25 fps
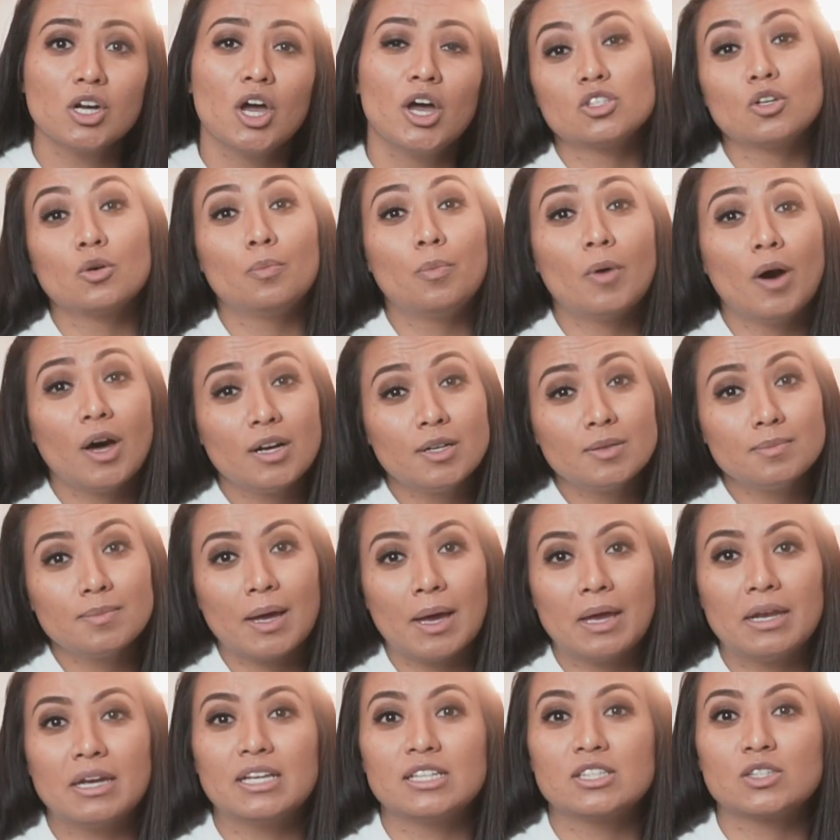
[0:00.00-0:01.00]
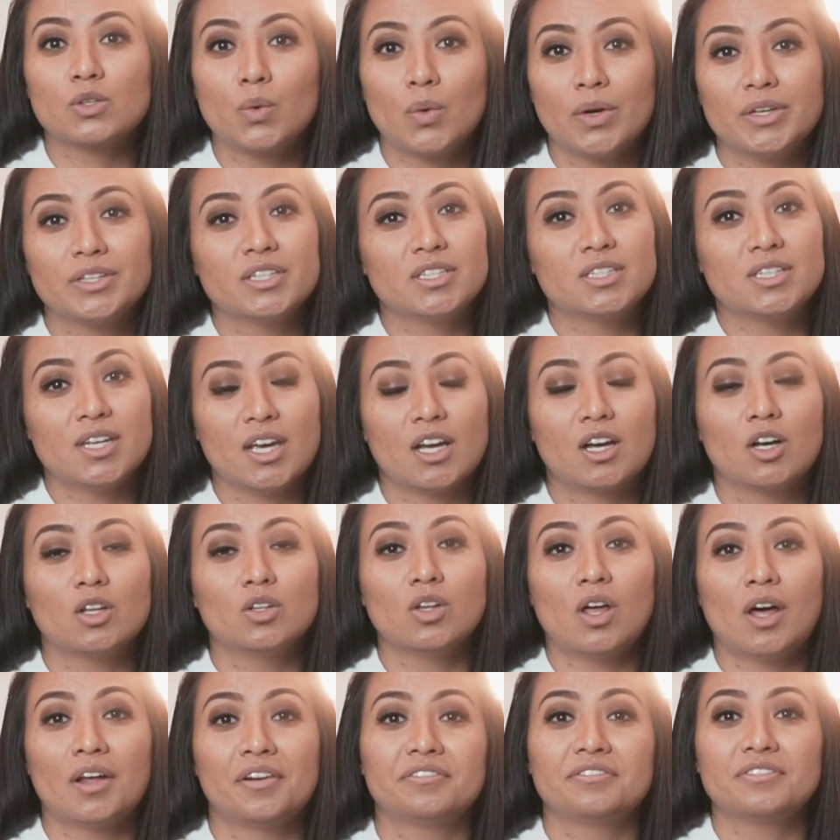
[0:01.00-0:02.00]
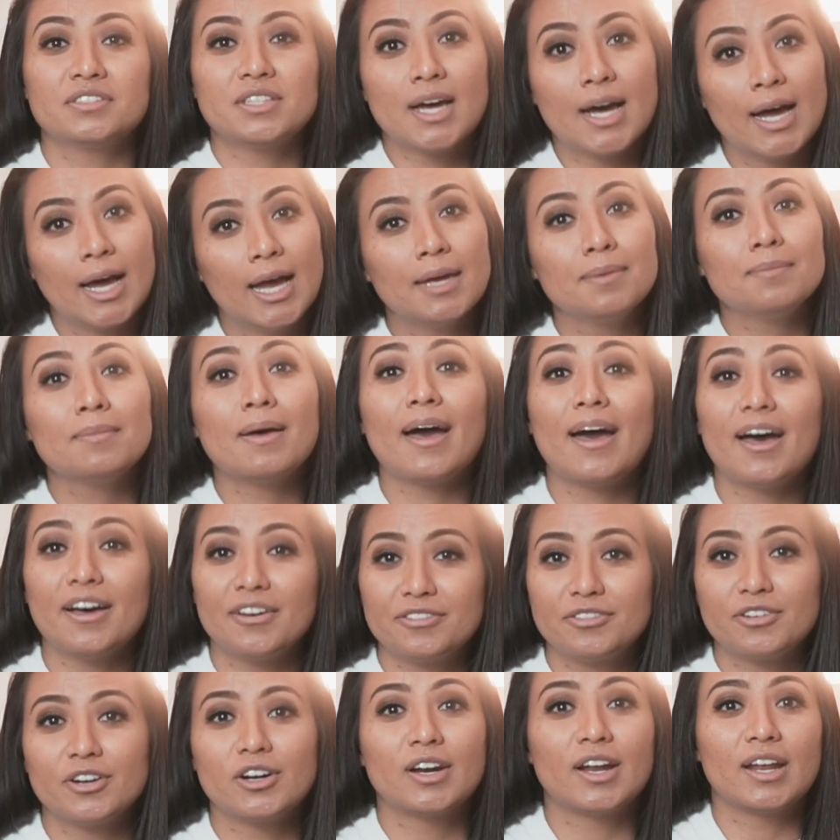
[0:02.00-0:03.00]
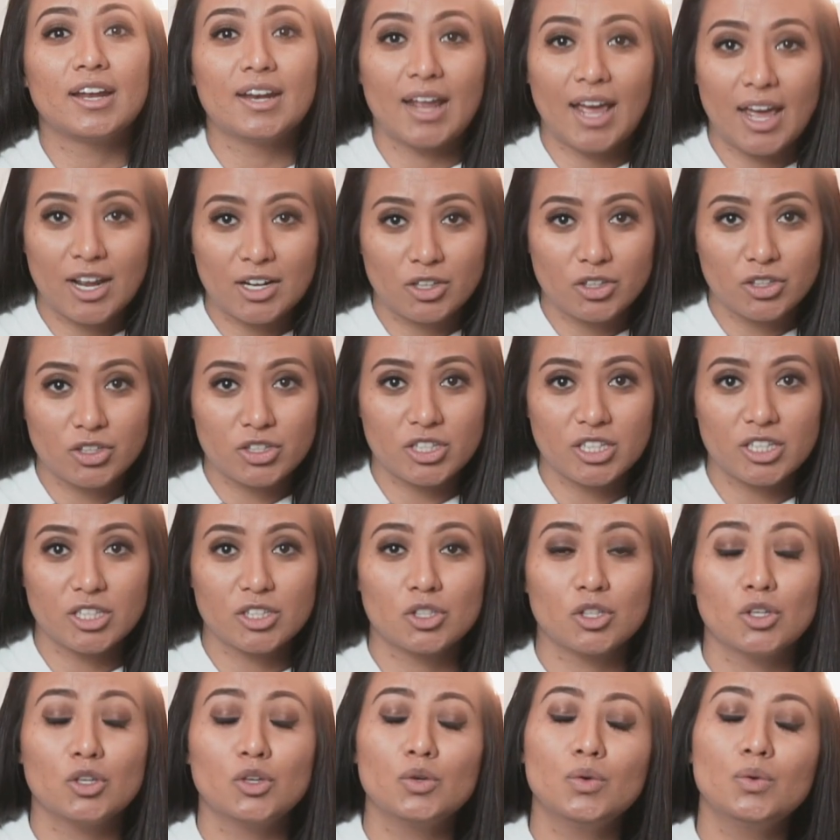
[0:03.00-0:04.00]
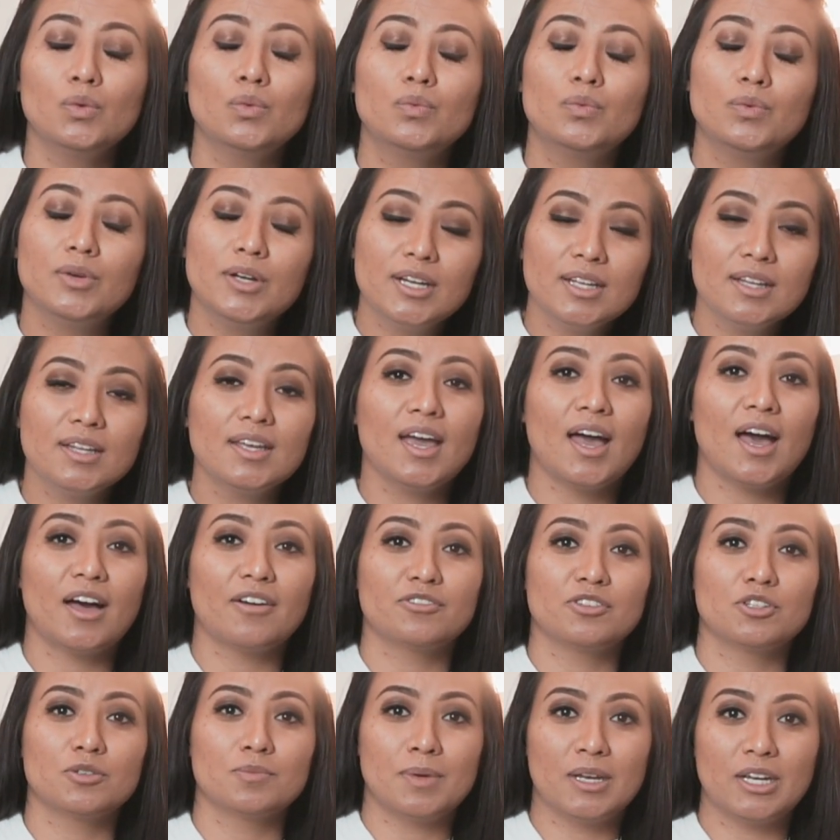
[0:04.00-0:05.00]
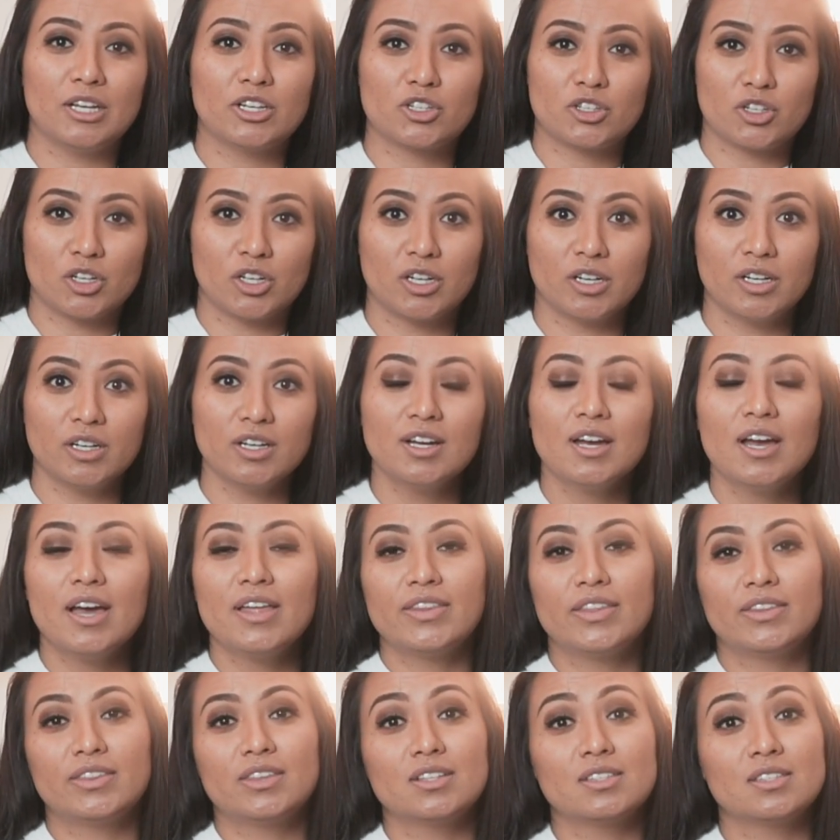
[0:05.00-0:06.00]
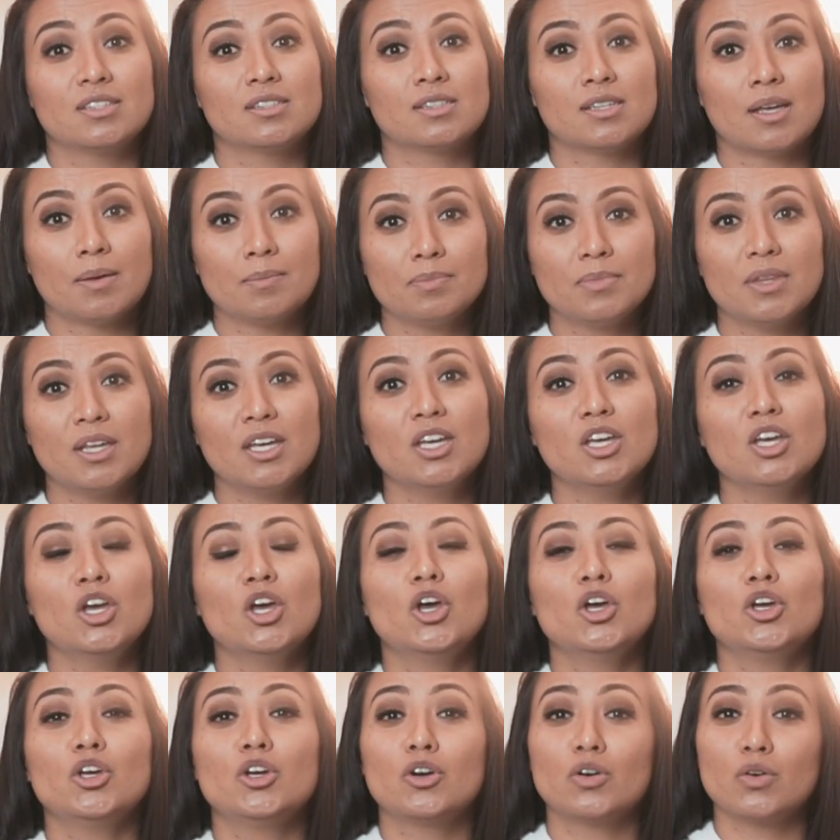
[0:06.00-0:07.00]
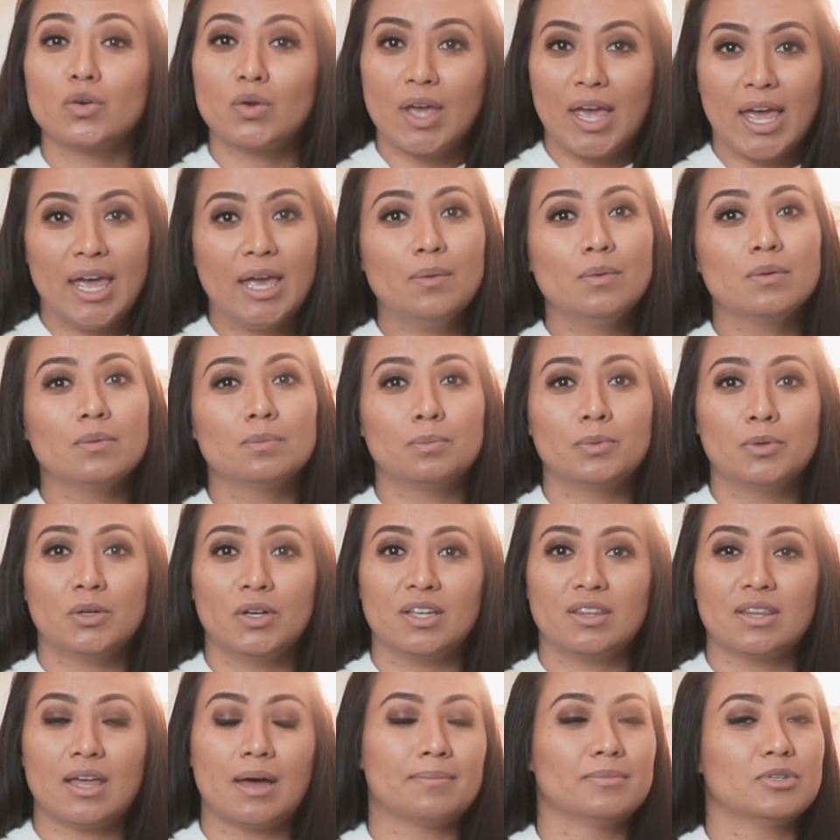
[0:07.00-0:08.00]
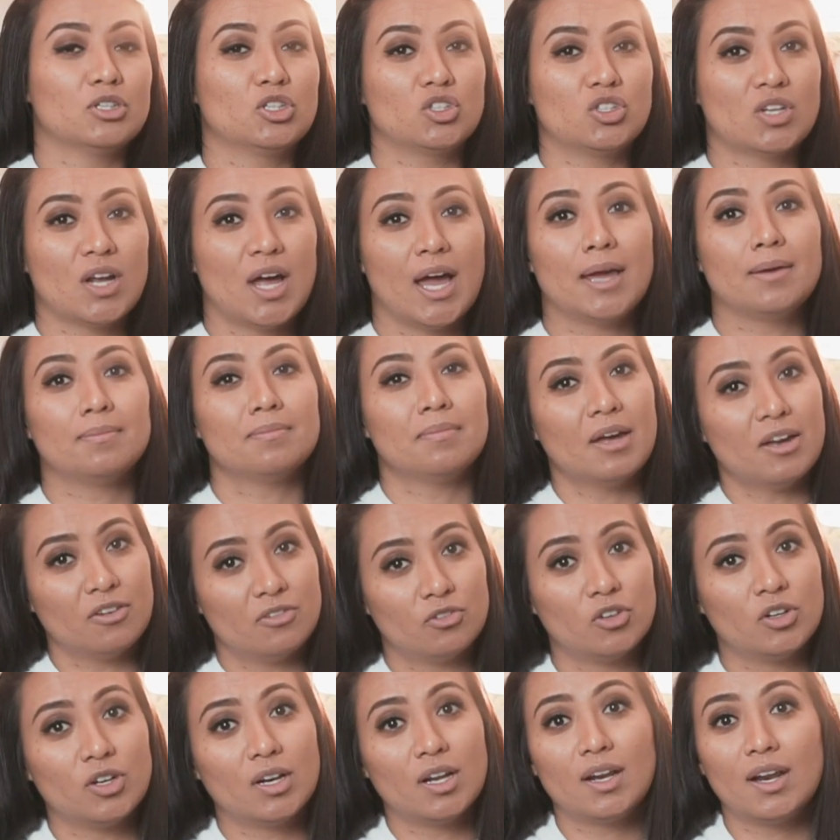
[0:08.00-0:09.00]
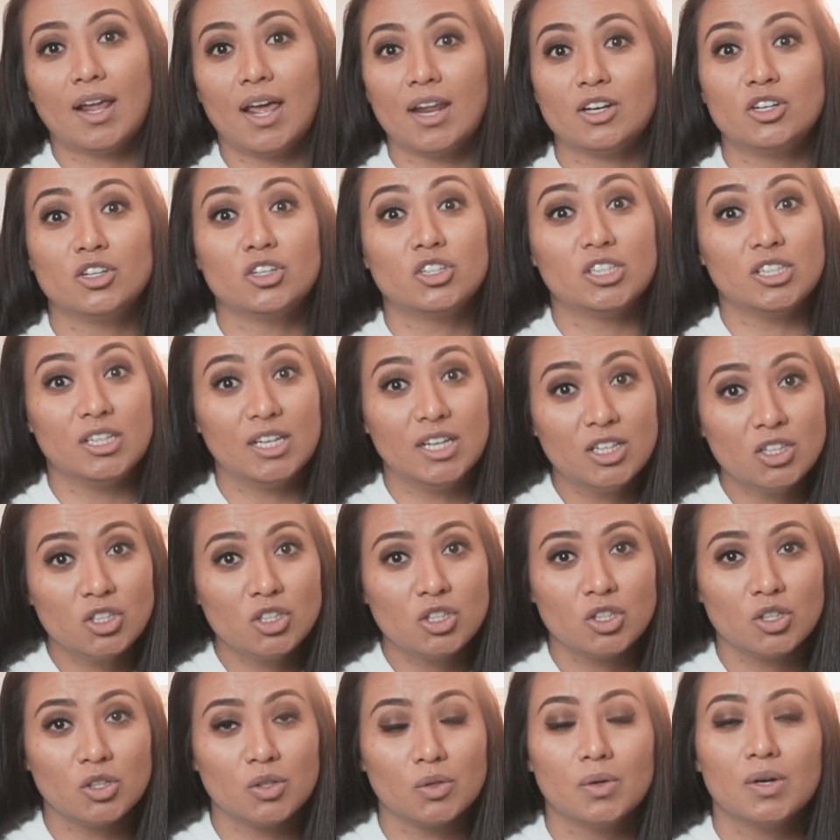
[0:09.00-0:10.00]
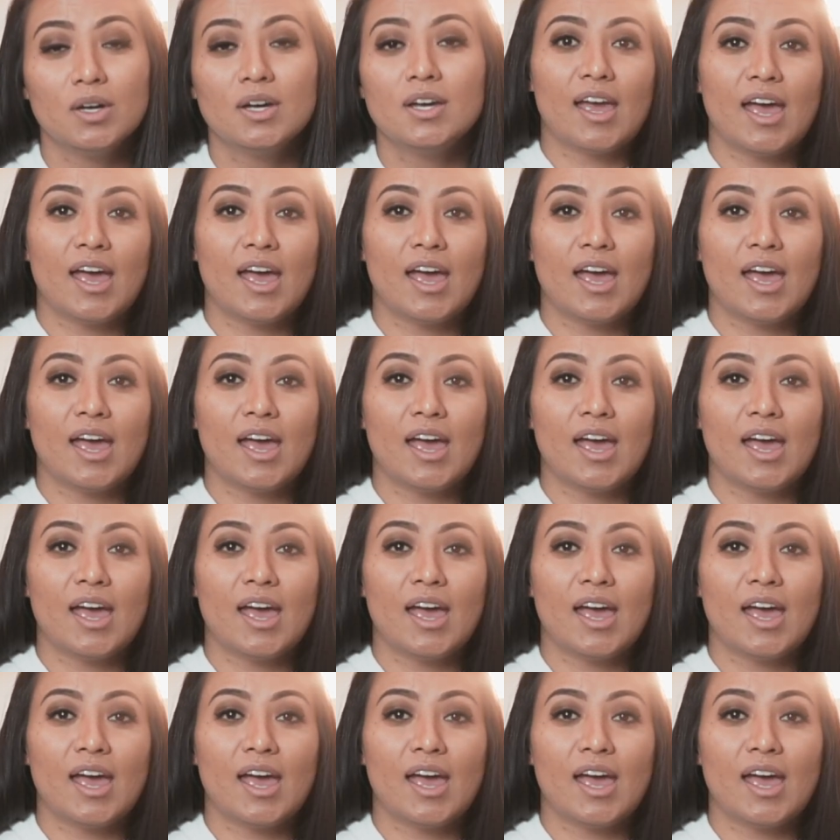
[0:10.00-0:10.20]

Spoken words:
So bottom line, it's going to take a lot of time, effort, and energy. So you really have to make sure that this is something you're okay with putting that much time, effort, and energy into.